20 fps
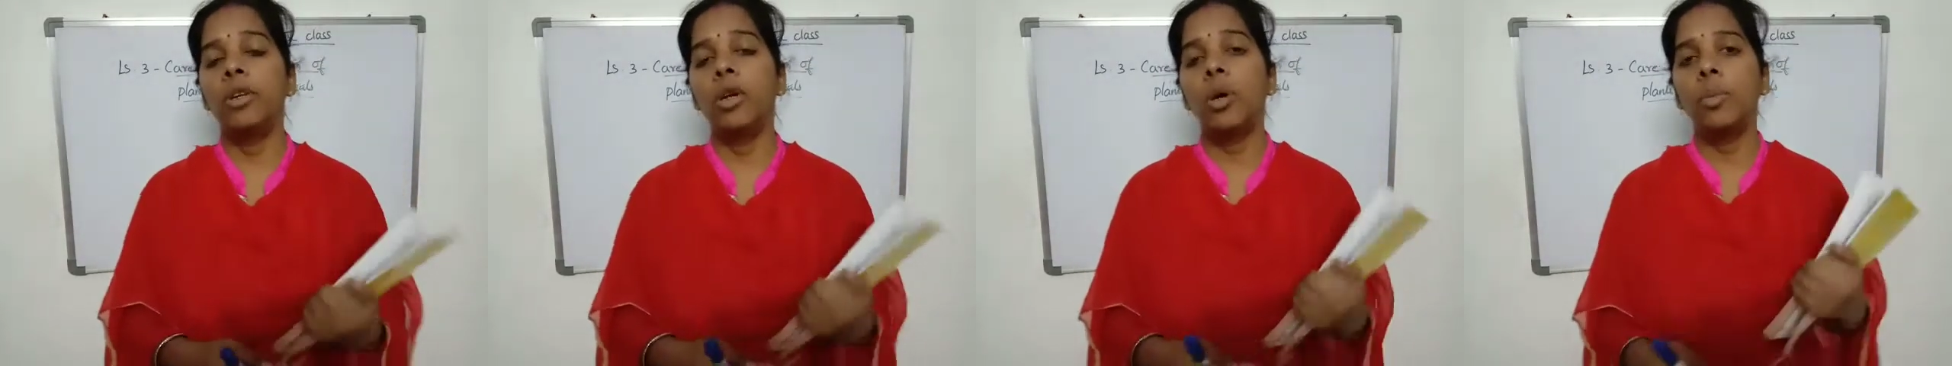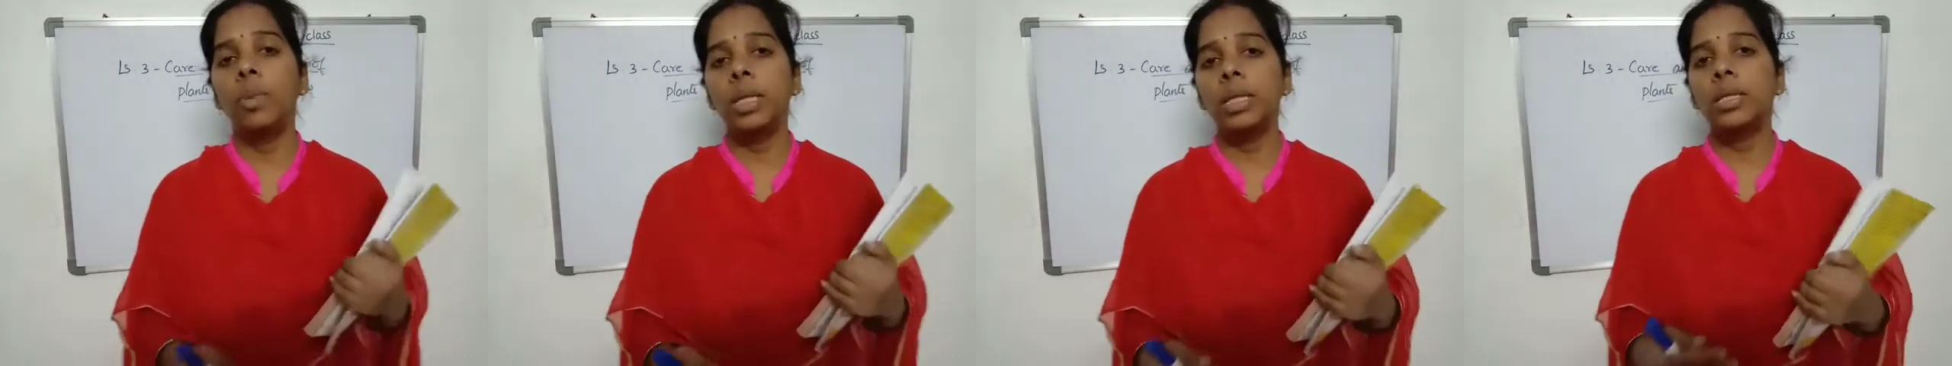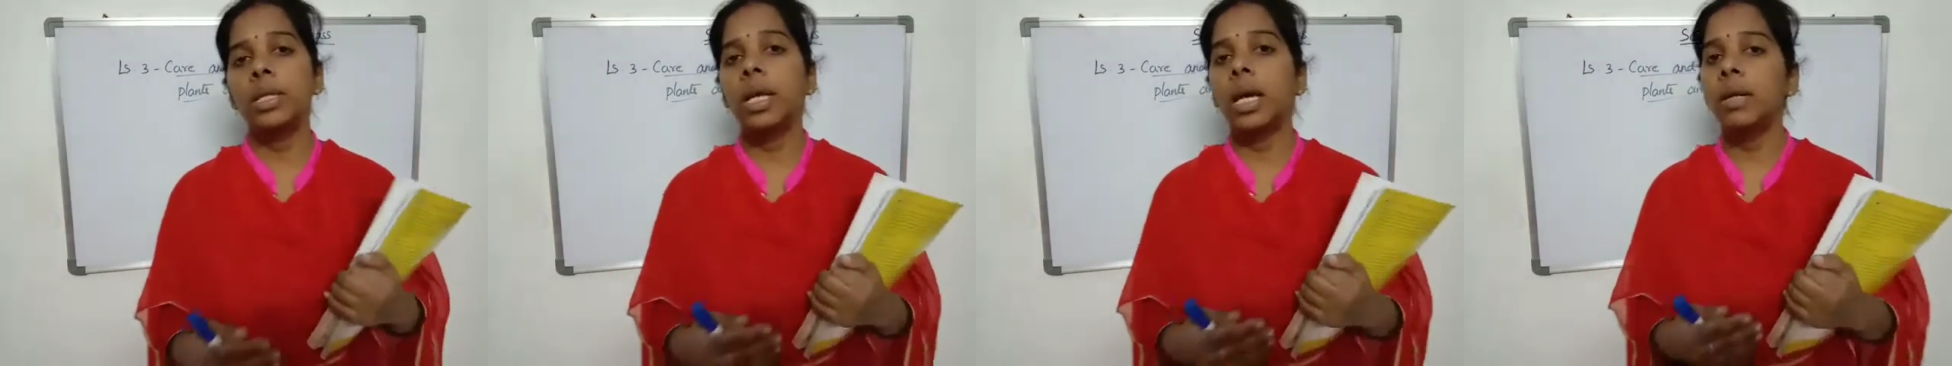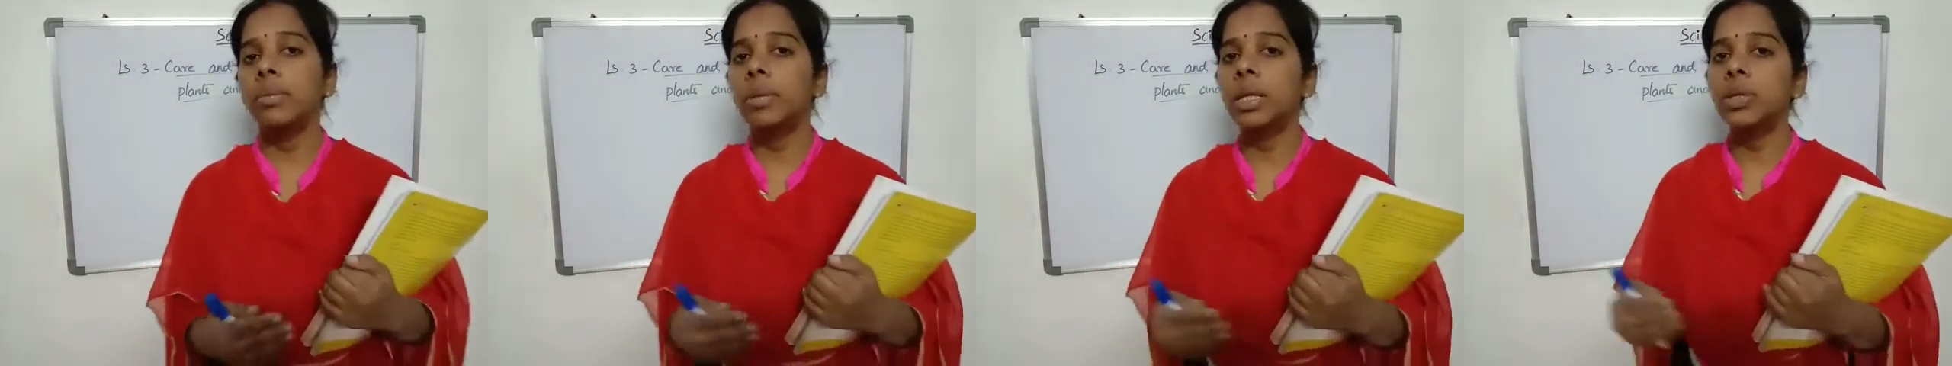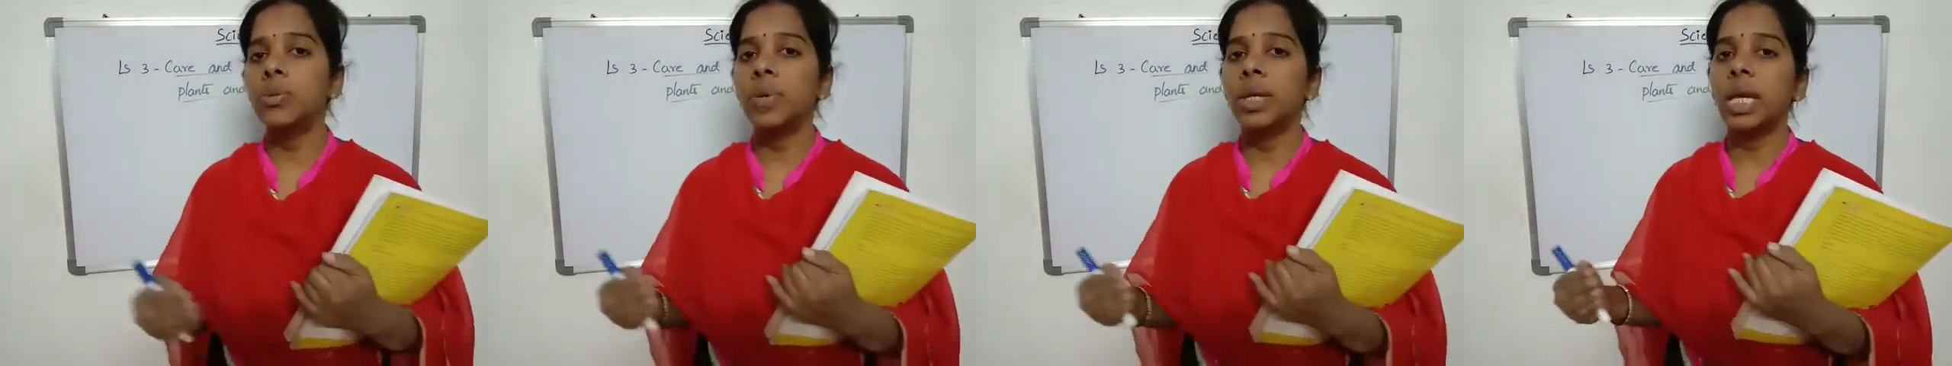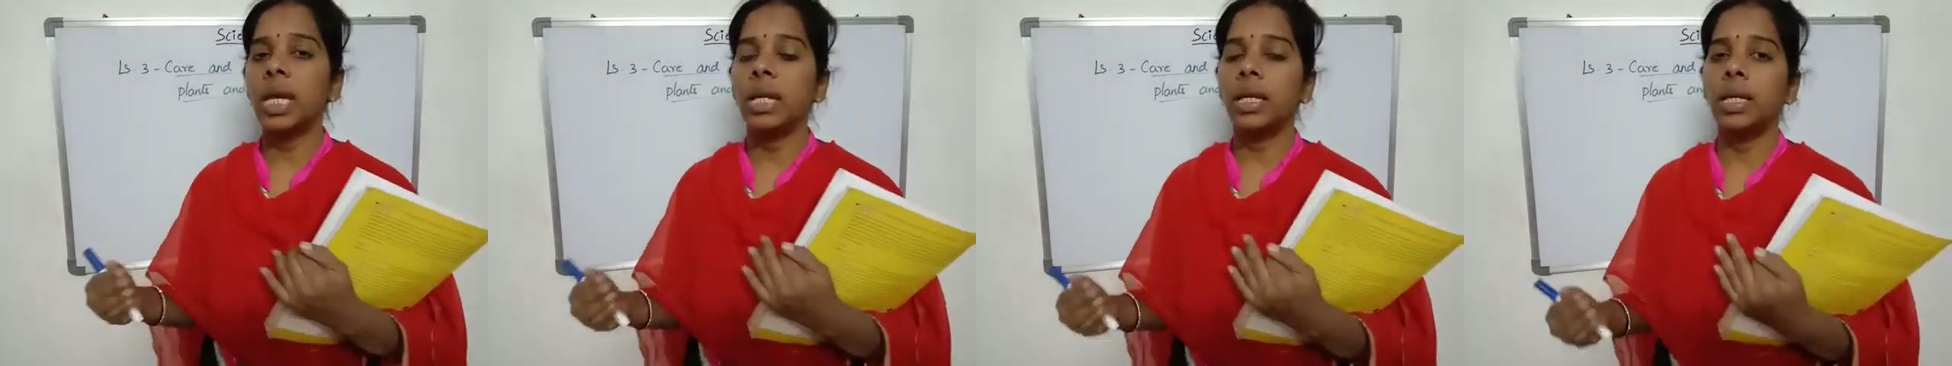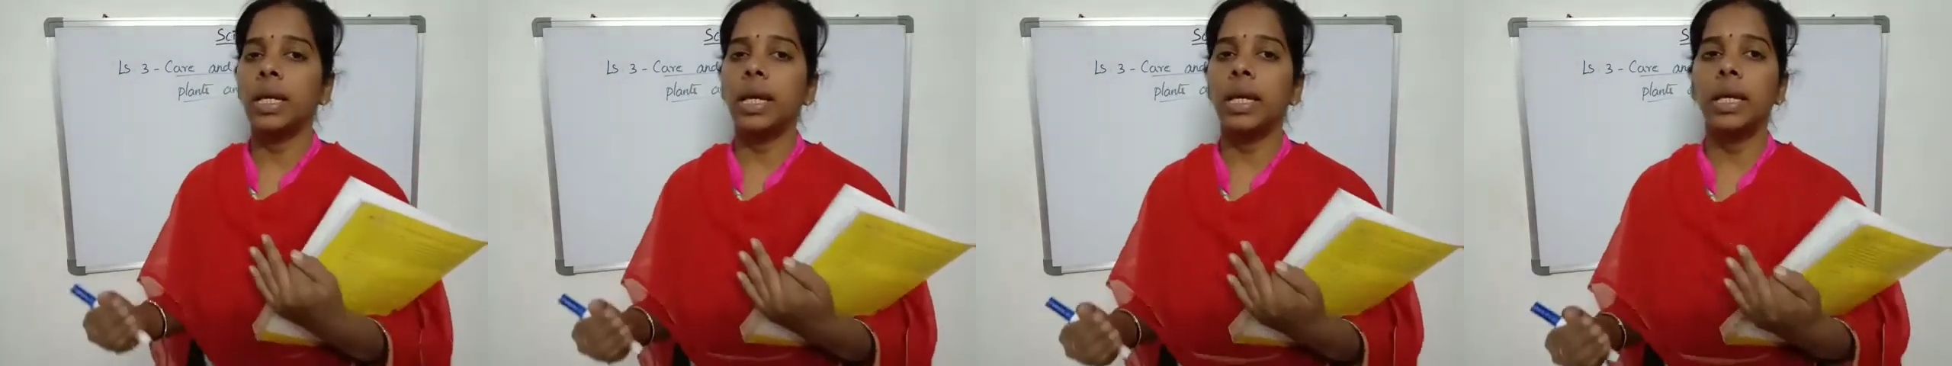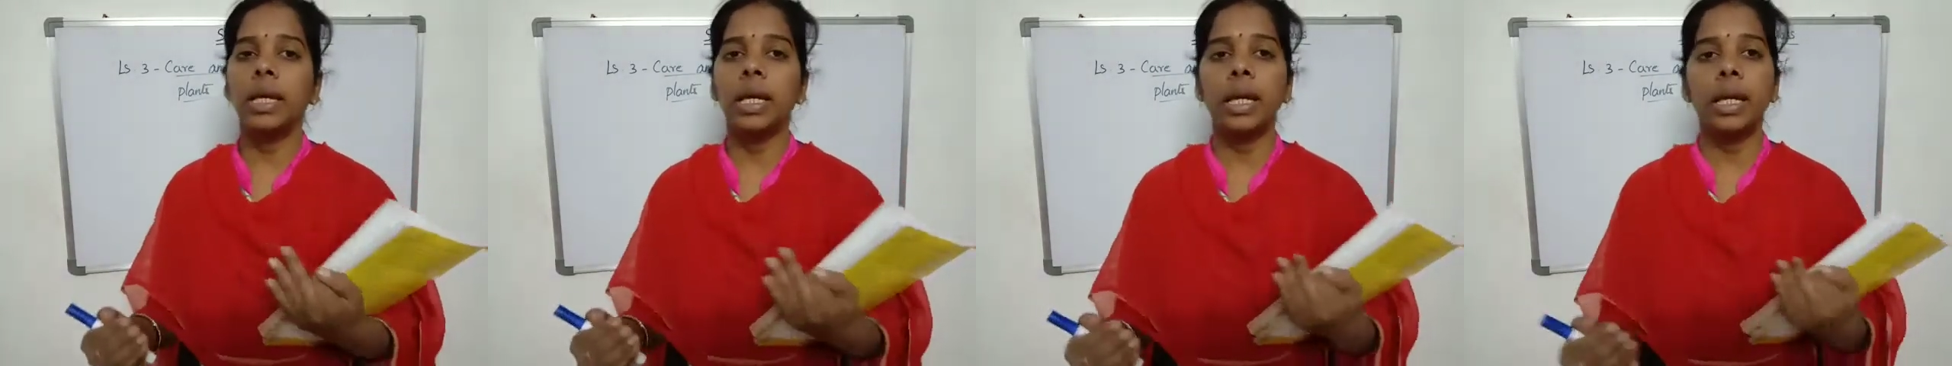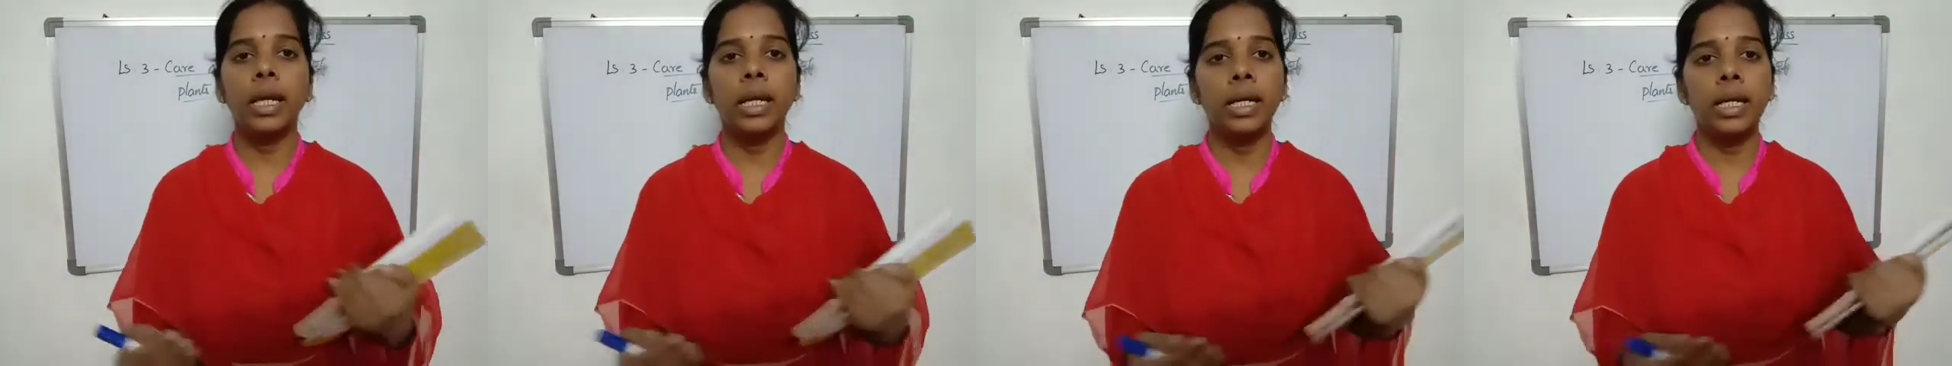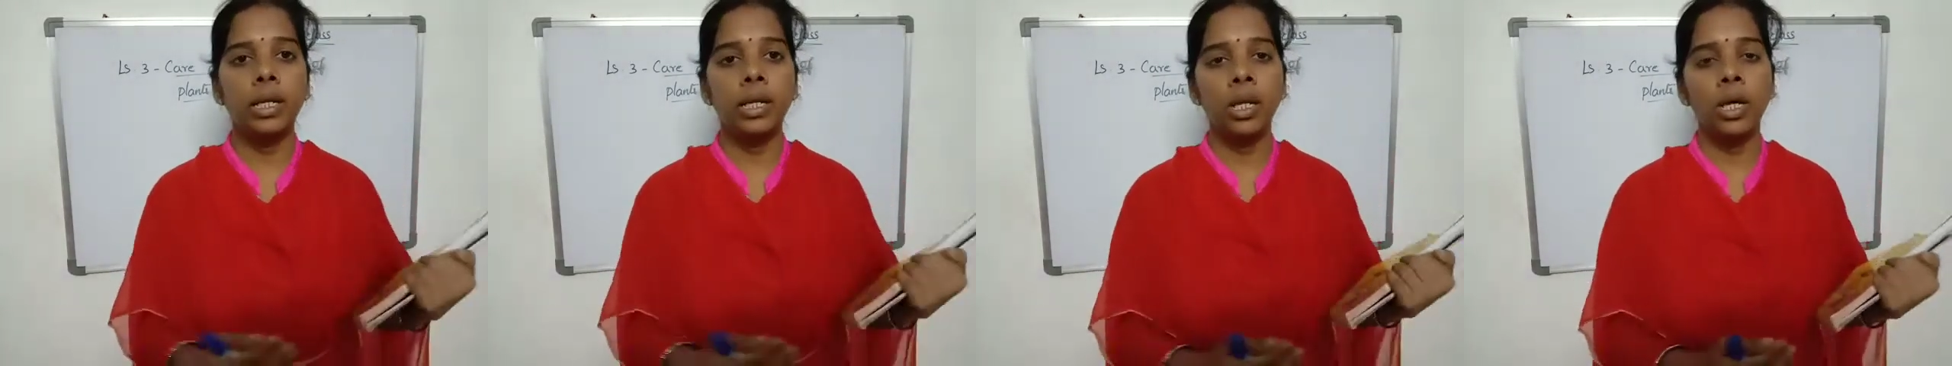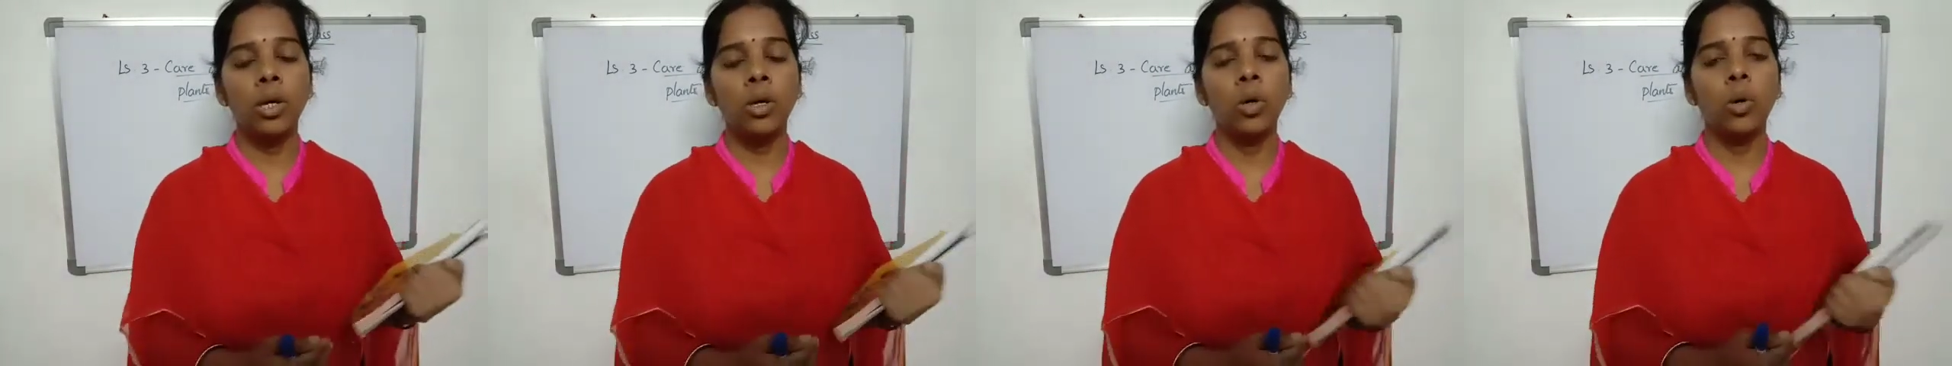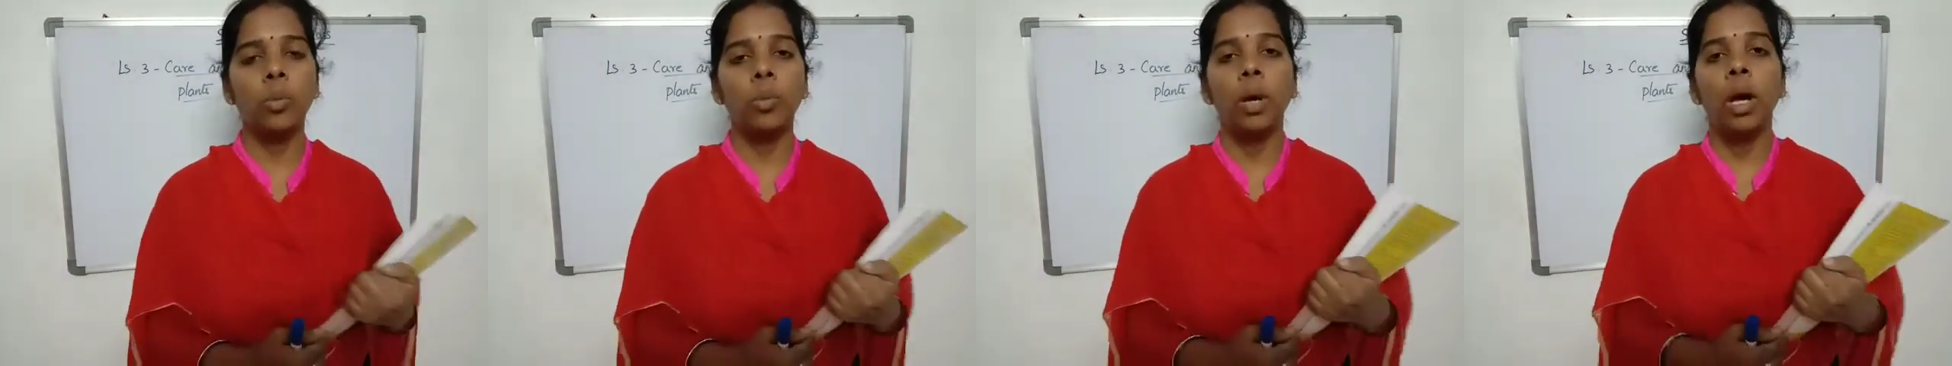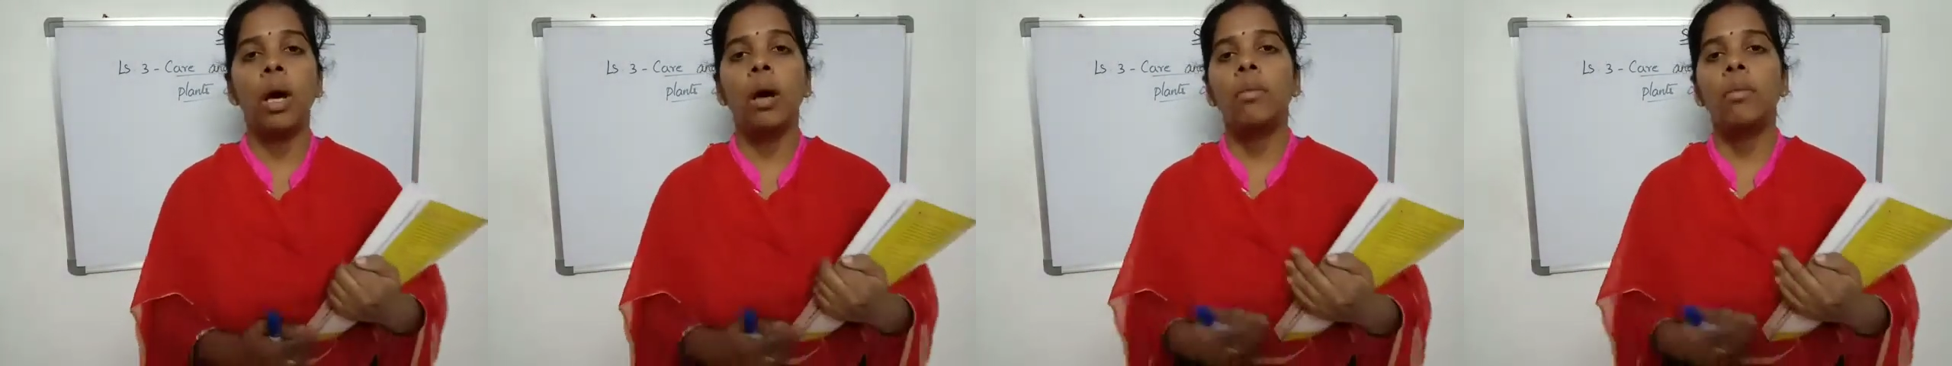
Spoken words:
Domestic animals we can take care at the home,